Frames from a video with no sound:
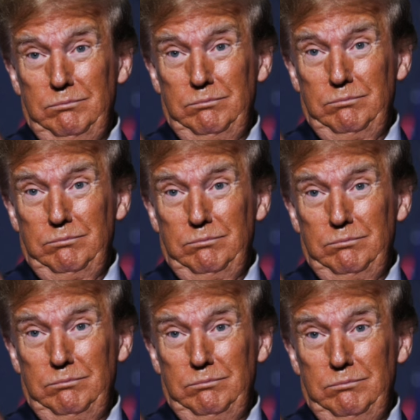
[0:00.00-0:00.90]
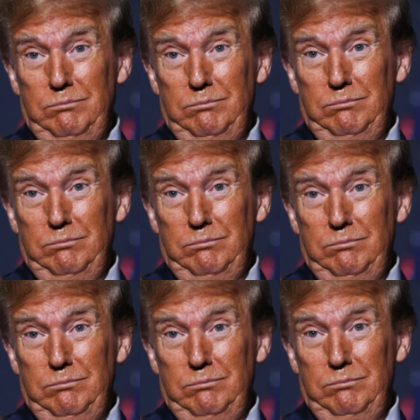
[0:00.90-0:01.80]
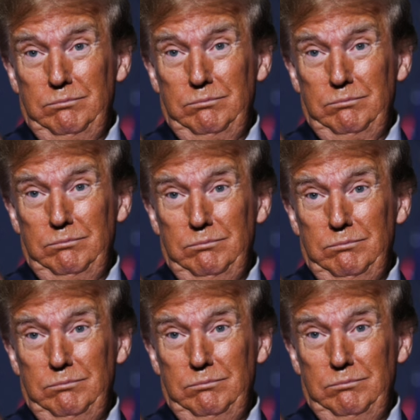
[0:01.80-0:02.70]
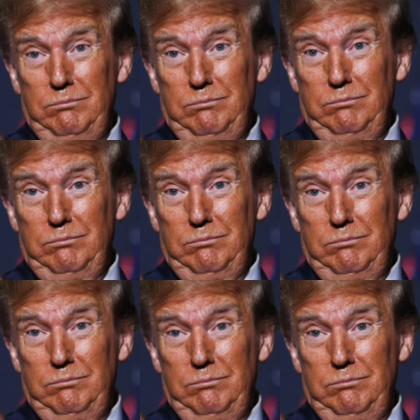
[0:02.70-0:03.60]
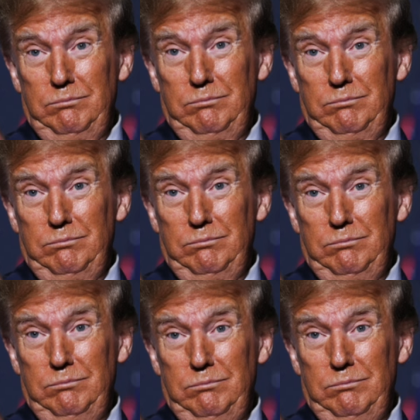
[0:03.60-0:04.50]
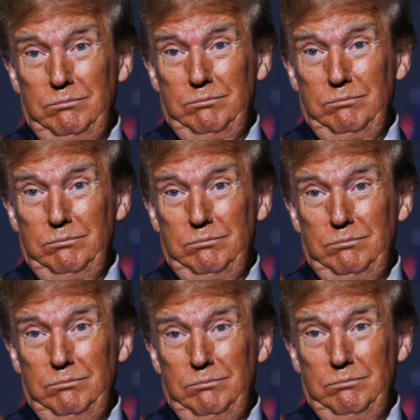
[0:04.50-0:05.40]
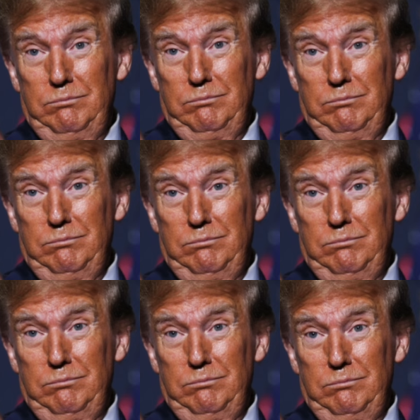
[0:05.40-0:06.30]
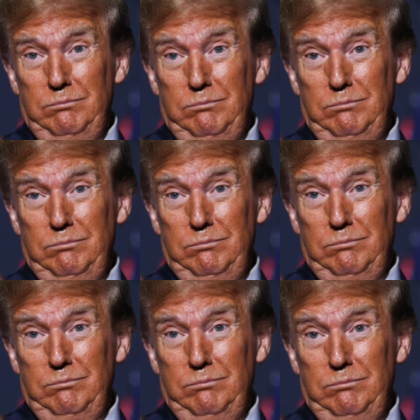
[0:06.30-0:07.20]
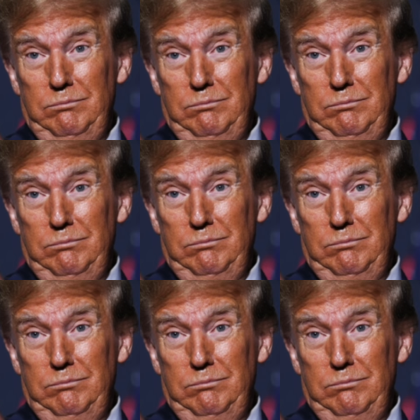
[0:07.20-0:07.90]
No words are spoken by the person on screen.